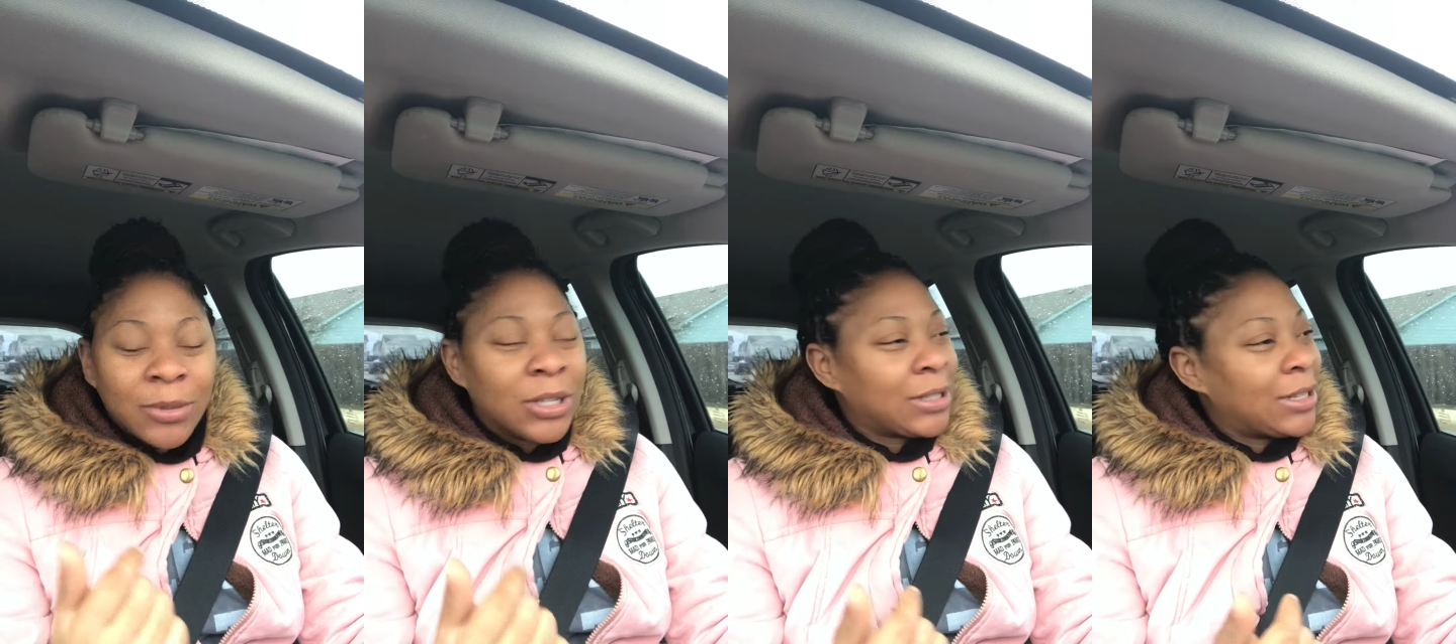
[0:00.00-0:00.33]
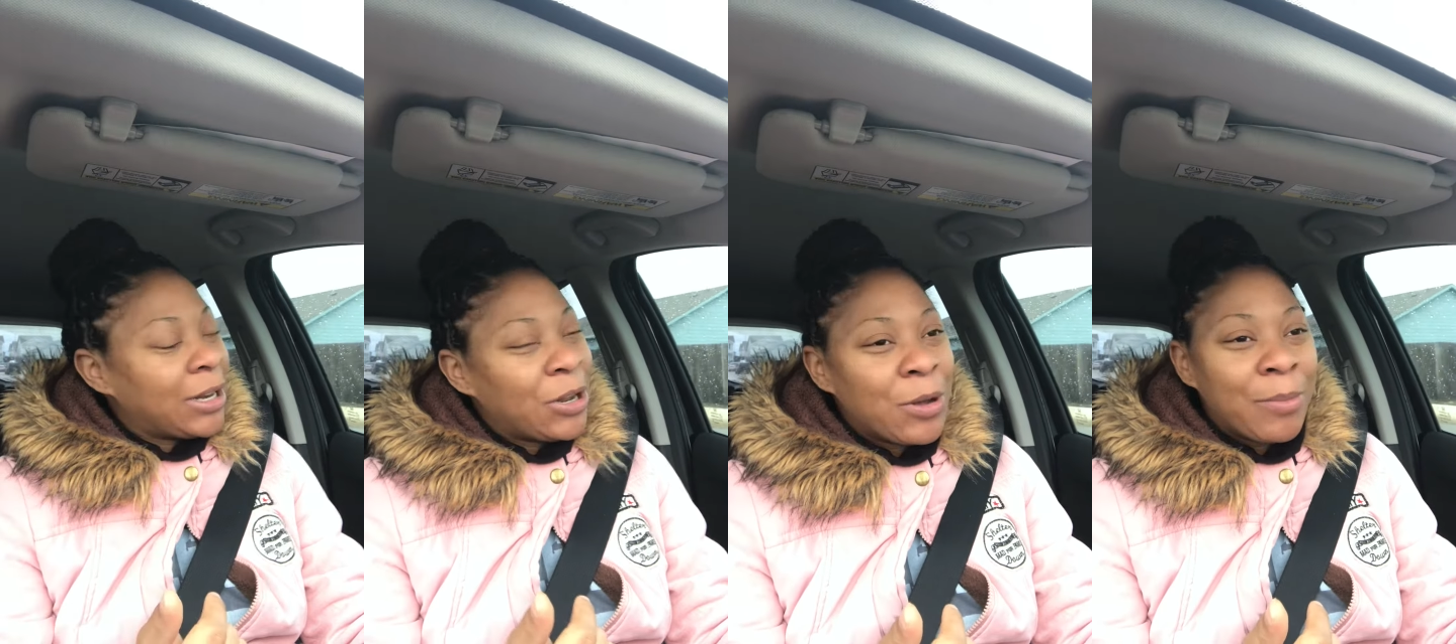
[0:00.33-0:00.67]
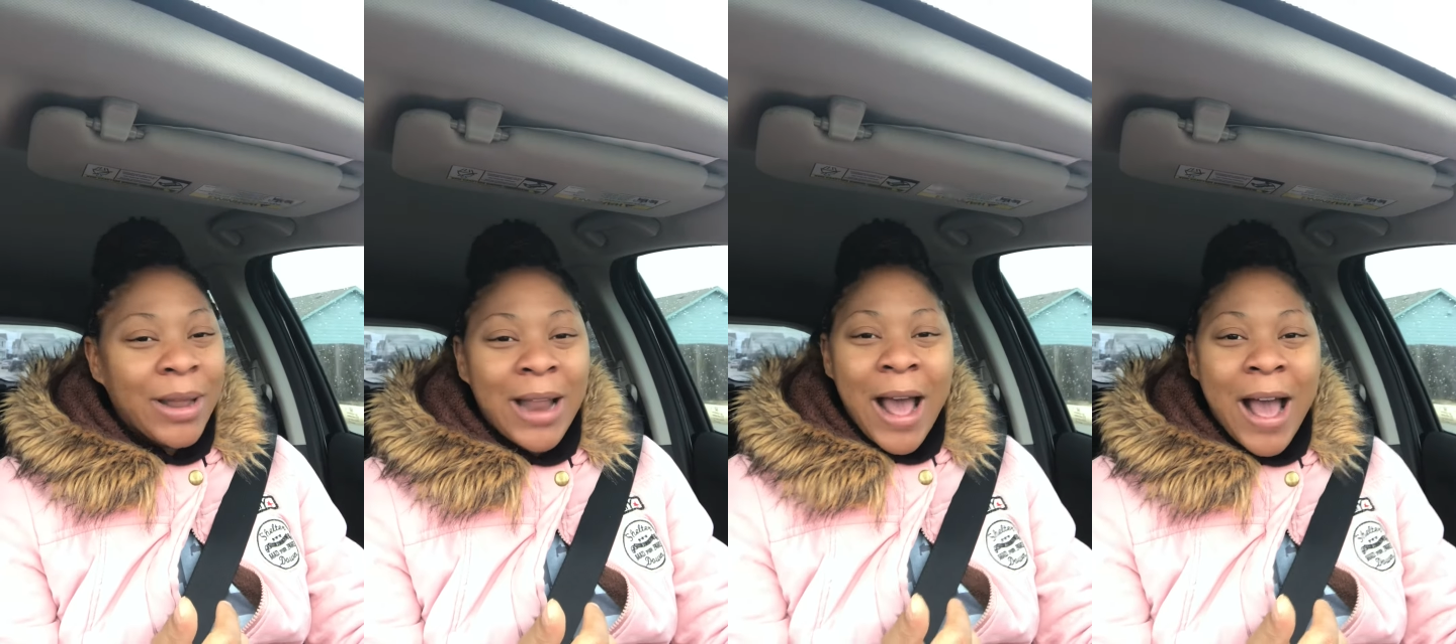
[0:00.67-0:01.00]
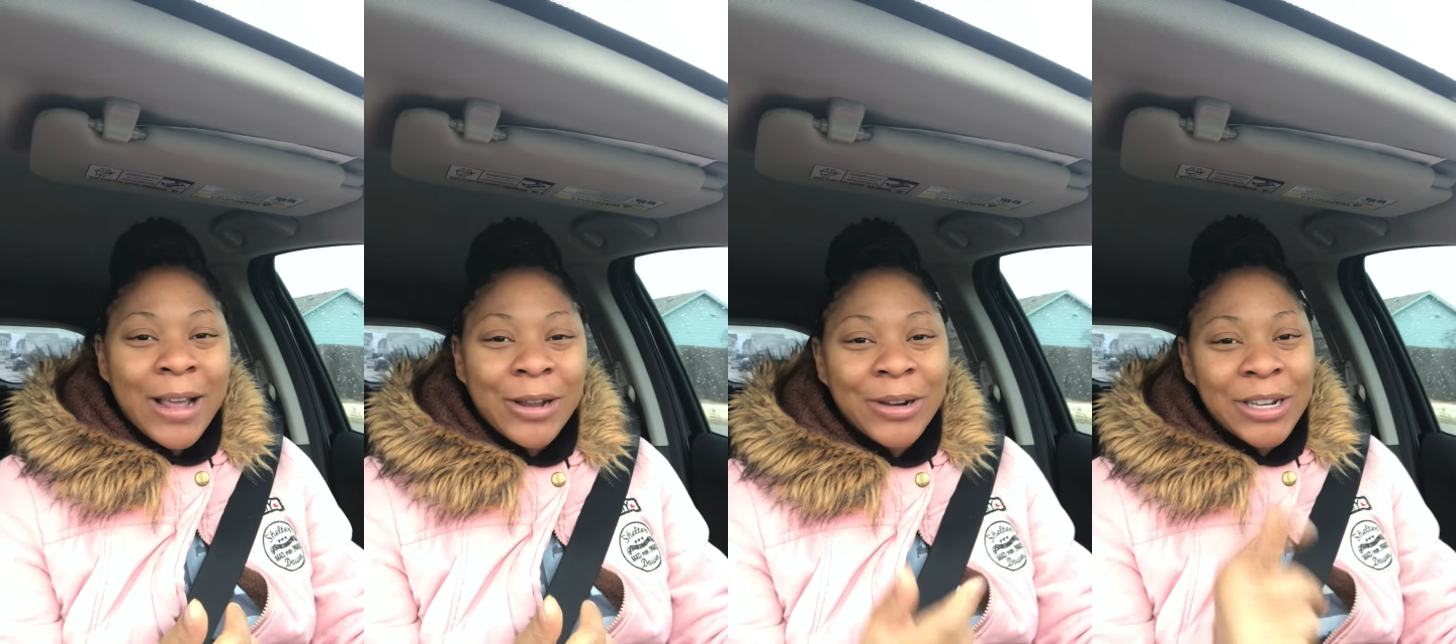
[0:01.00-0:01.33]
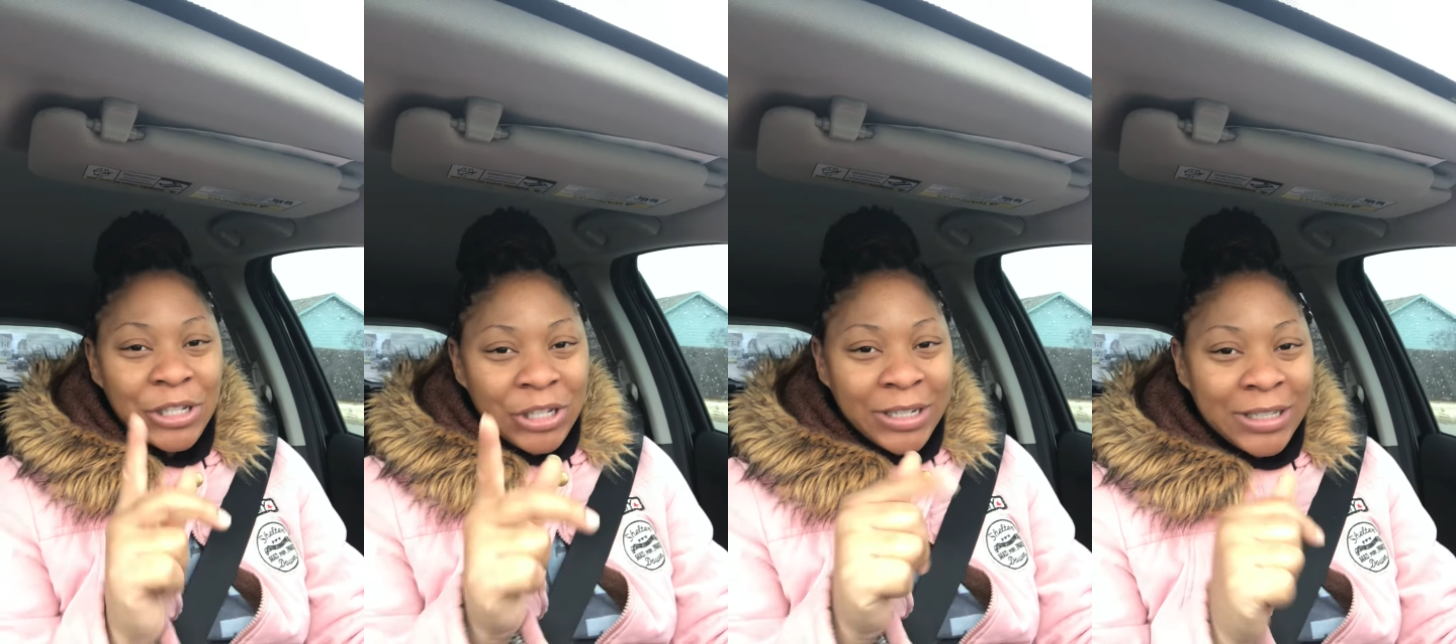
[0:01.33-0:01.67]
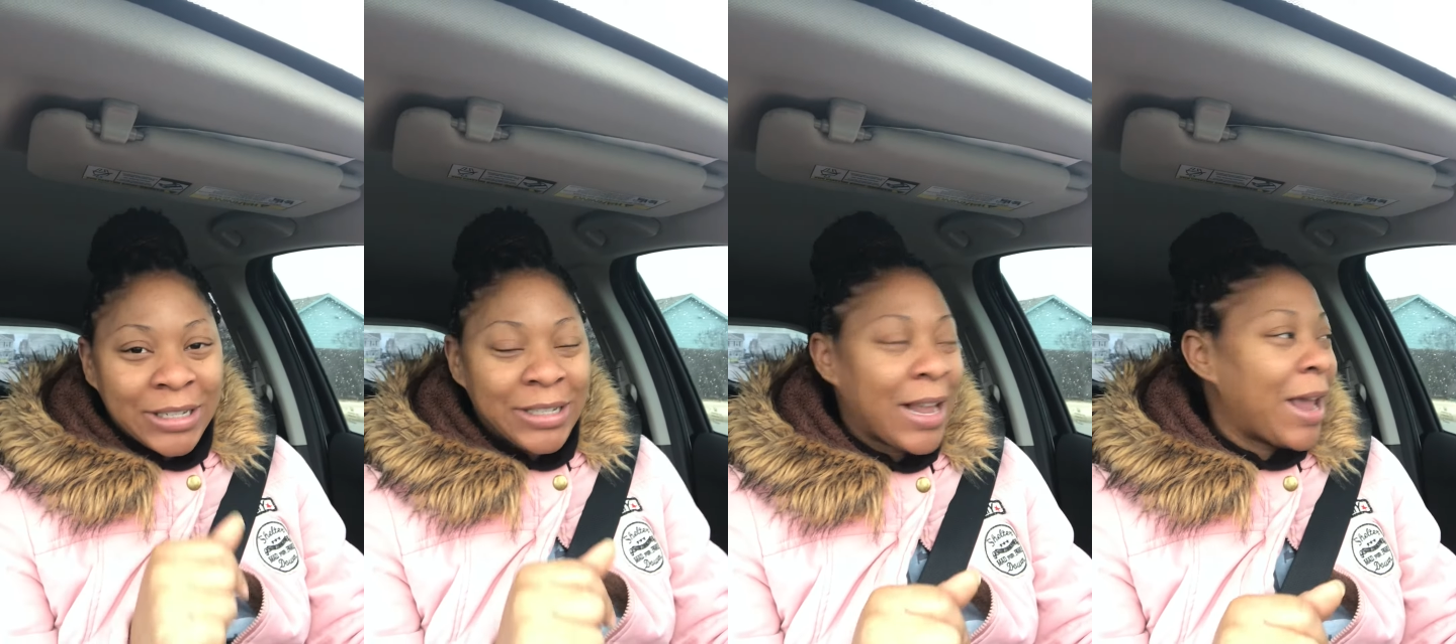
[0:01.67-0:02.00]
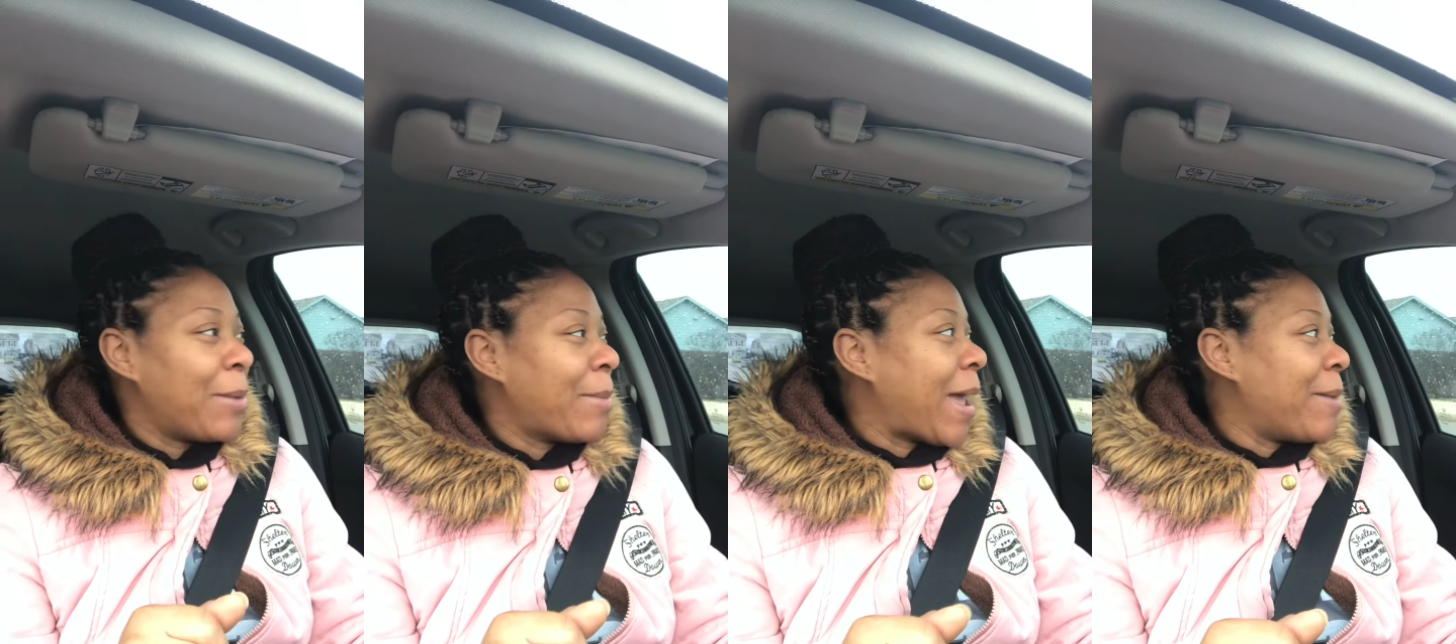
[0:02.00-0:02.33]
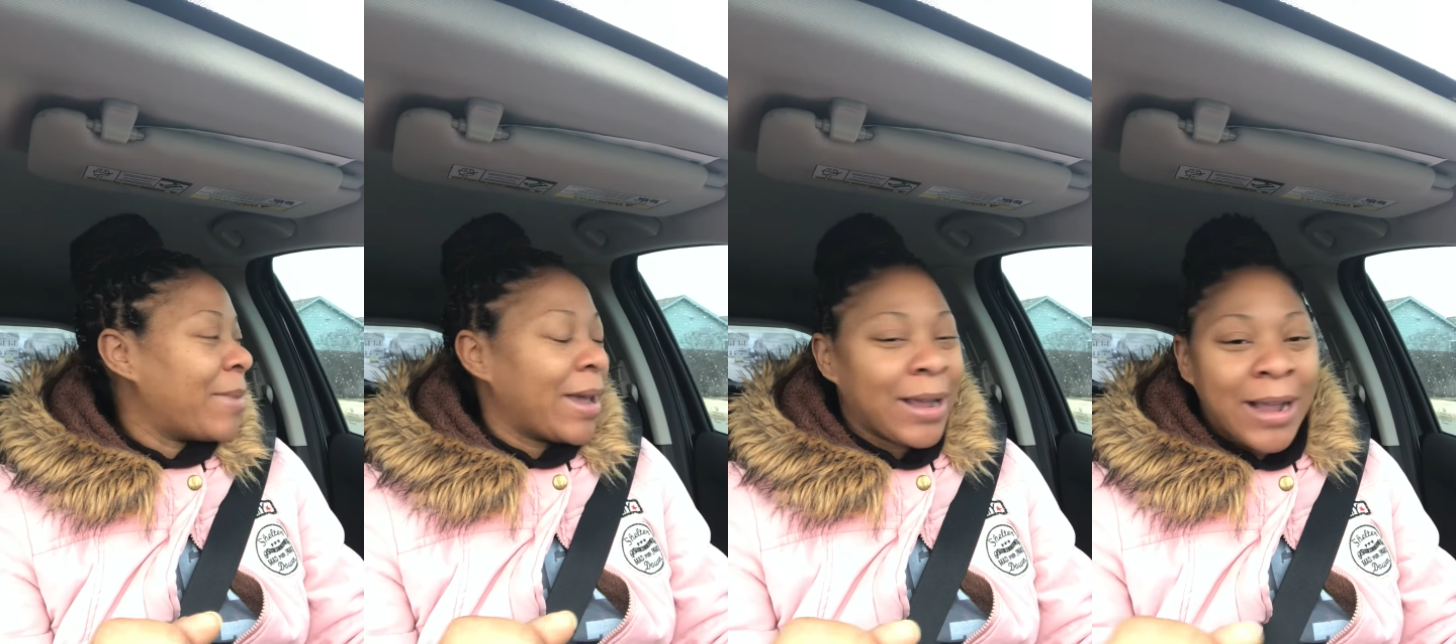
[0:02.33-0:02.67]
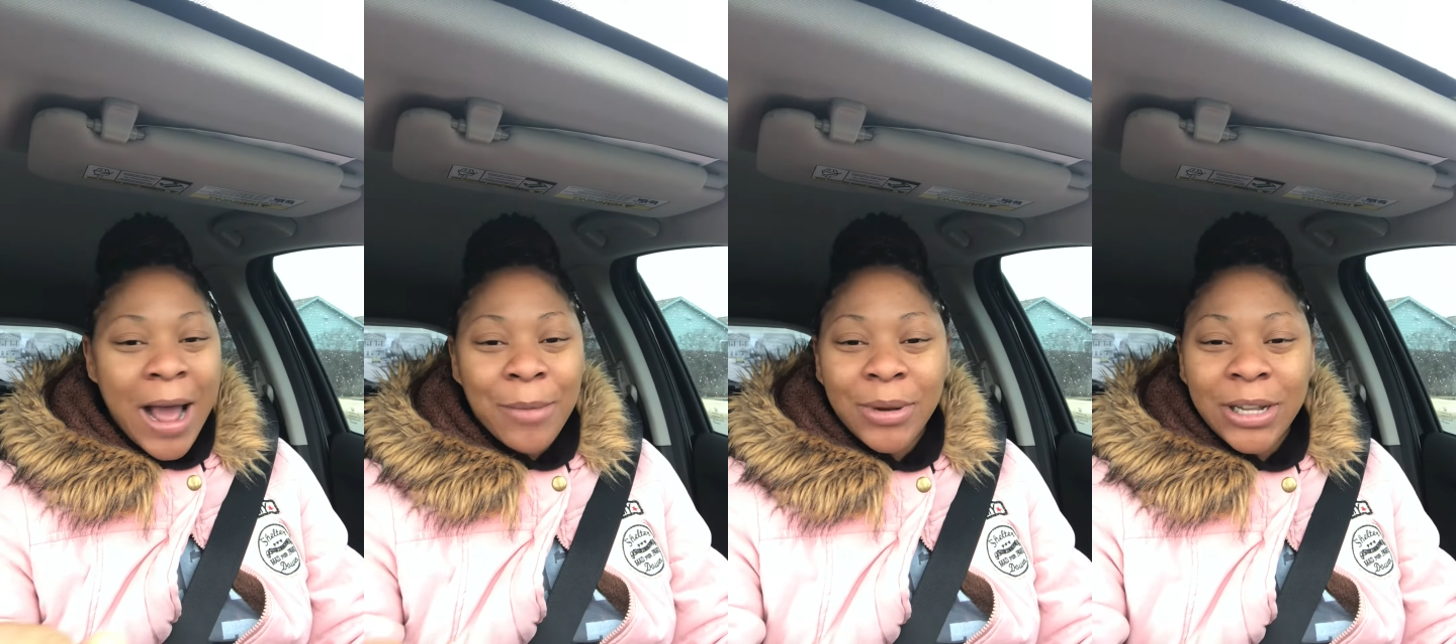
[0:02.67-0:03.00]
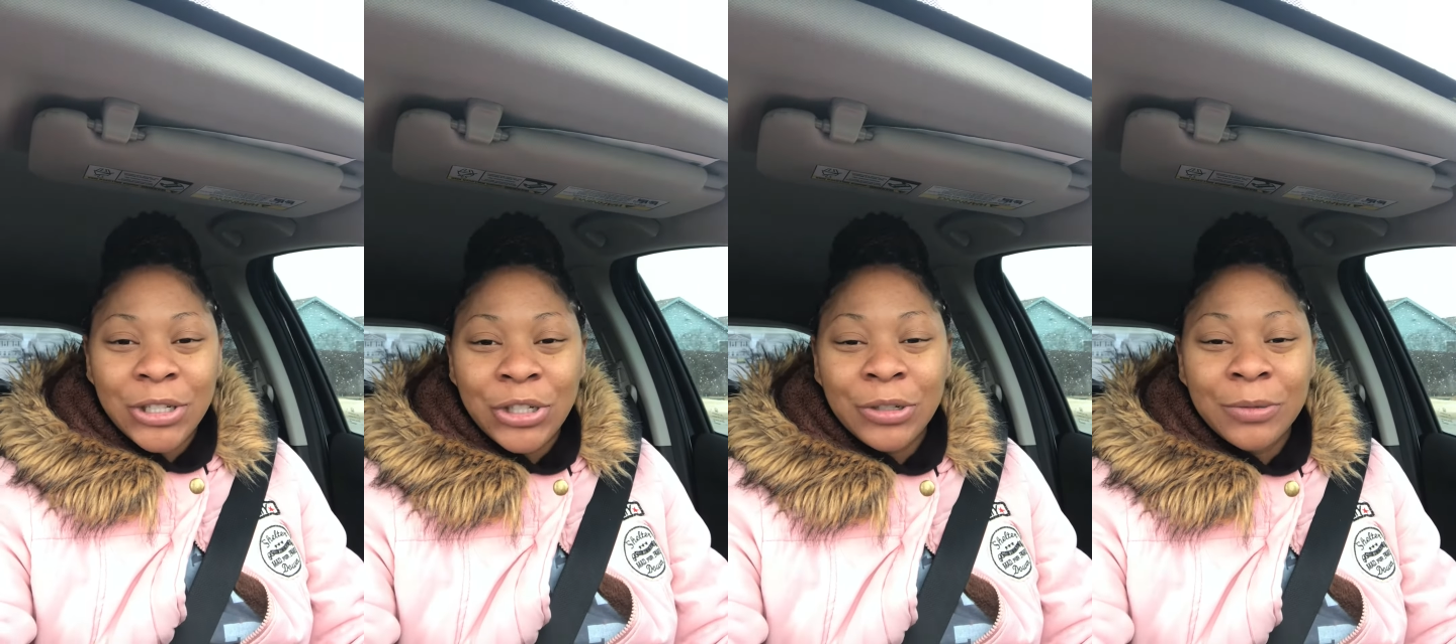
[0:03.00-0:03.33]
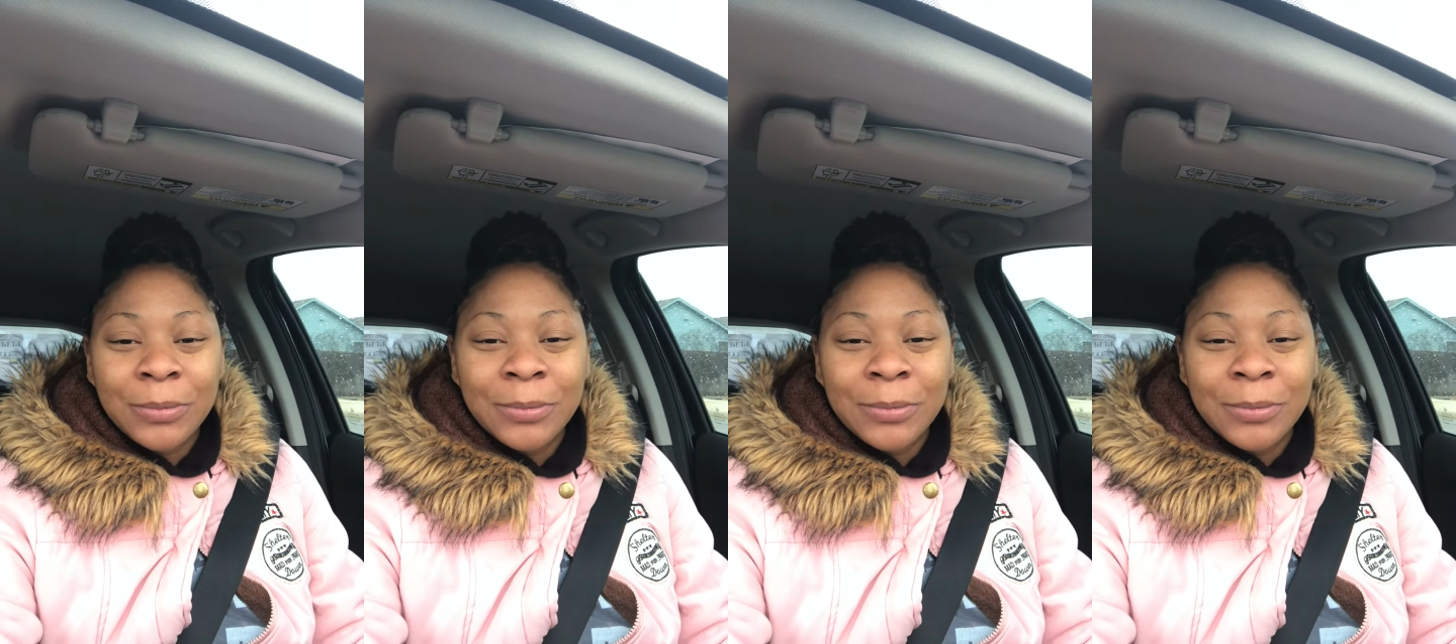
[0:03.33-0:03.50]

just a little bit higher. In Jesus' name, amen. God bless you.